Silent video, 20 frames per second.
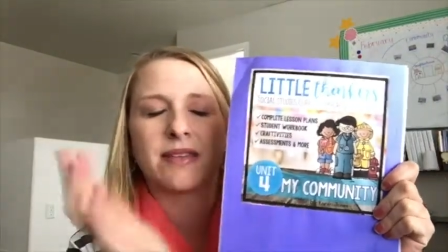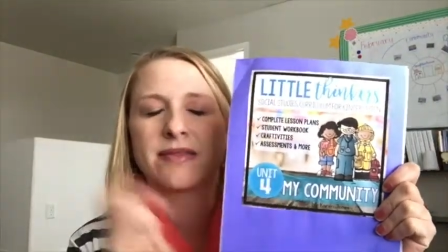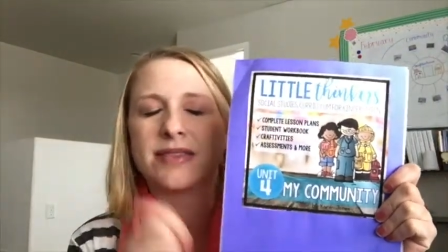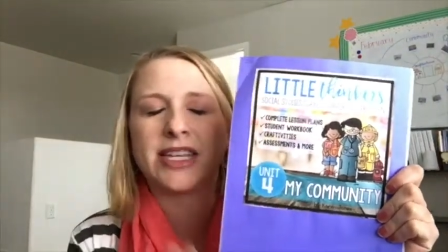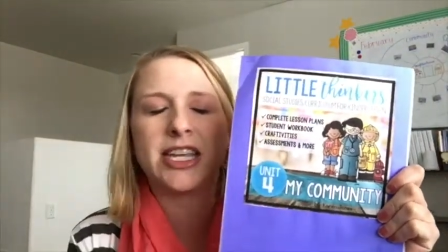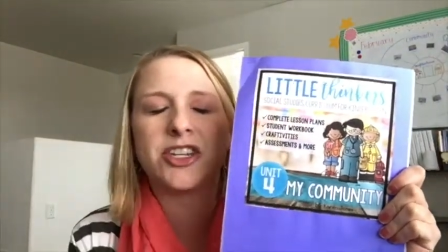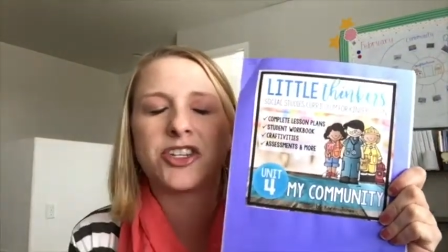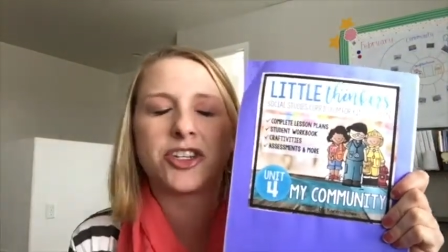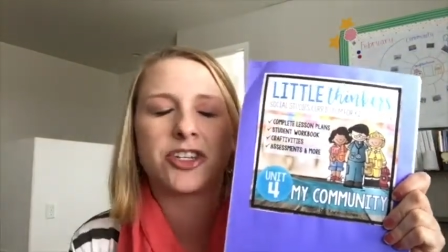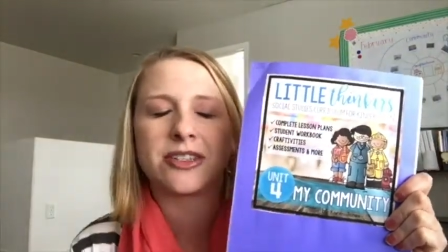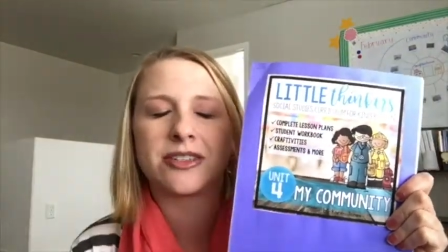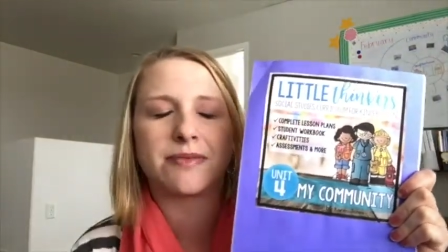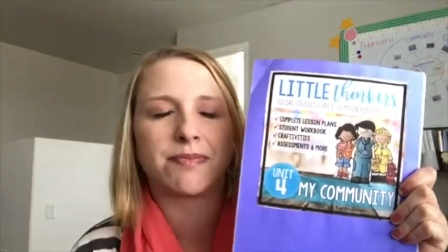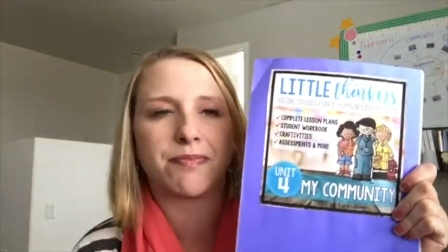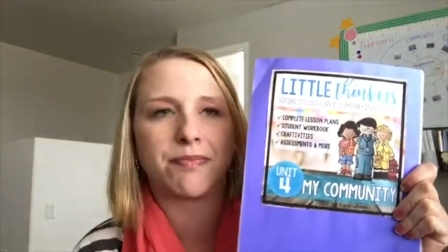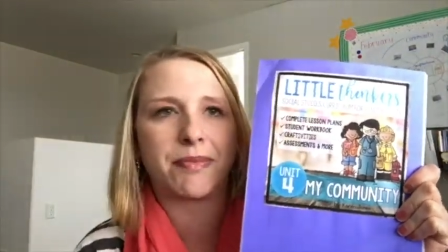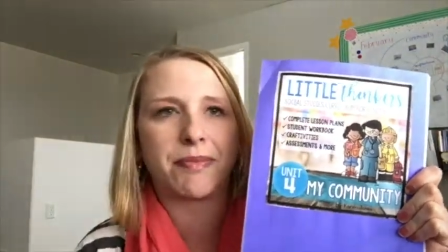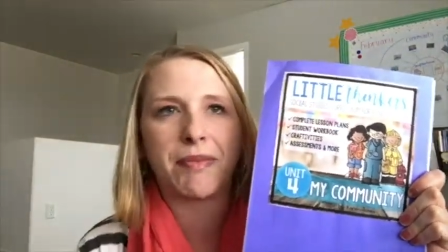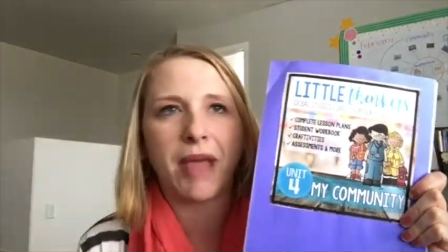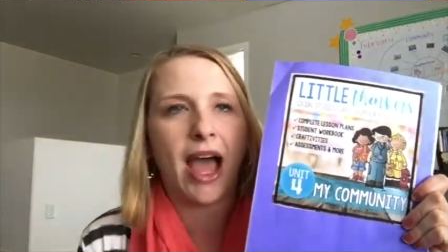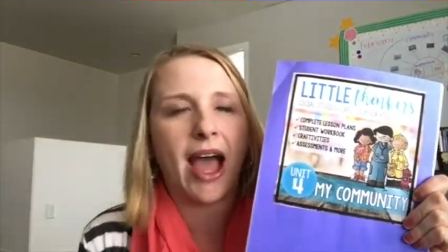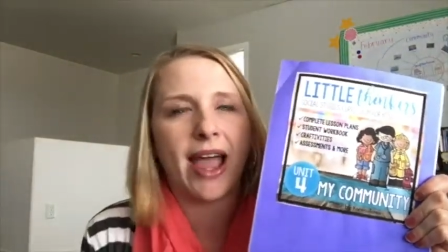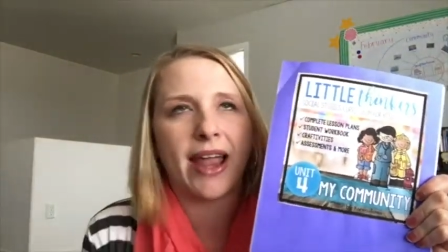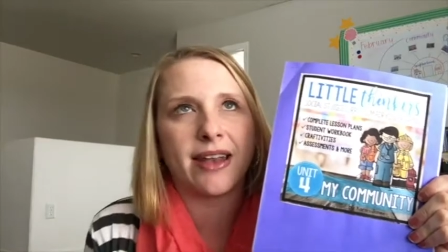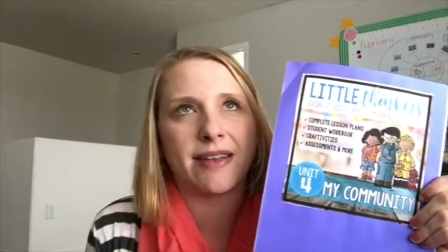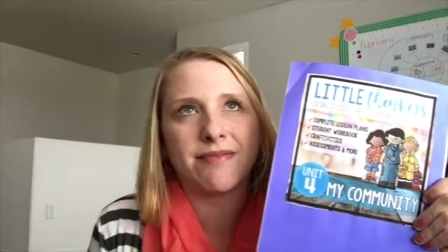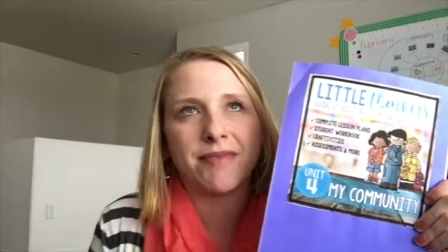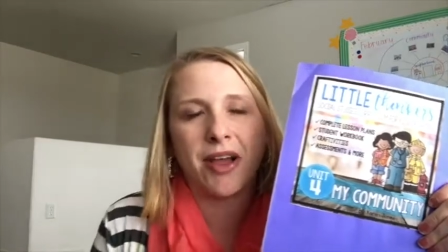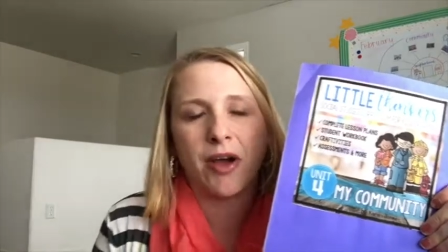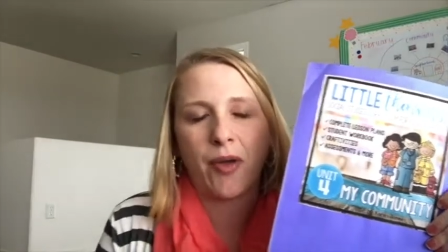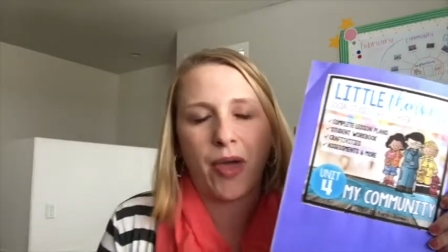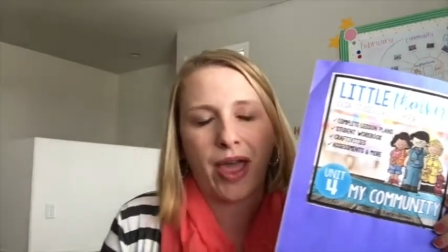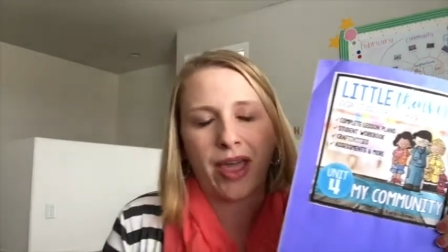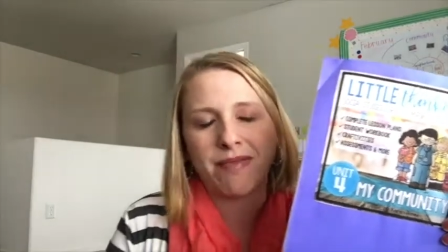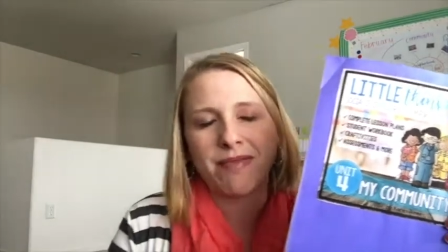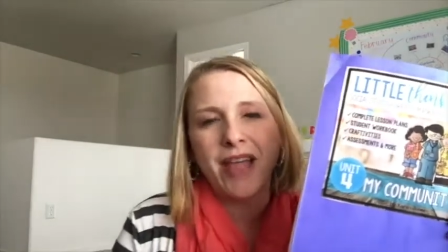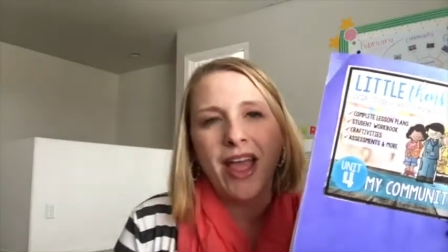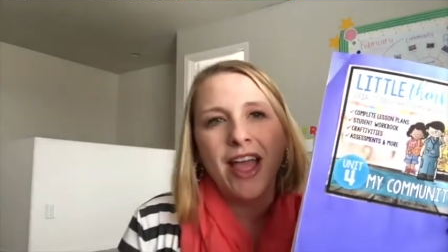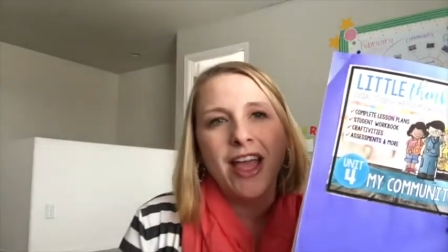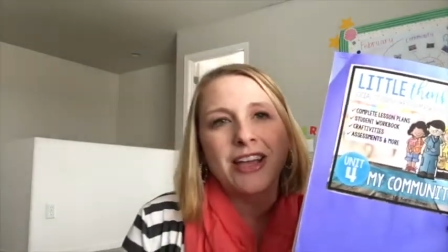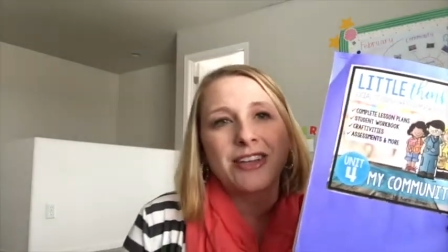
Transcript: teacher's guide, okay?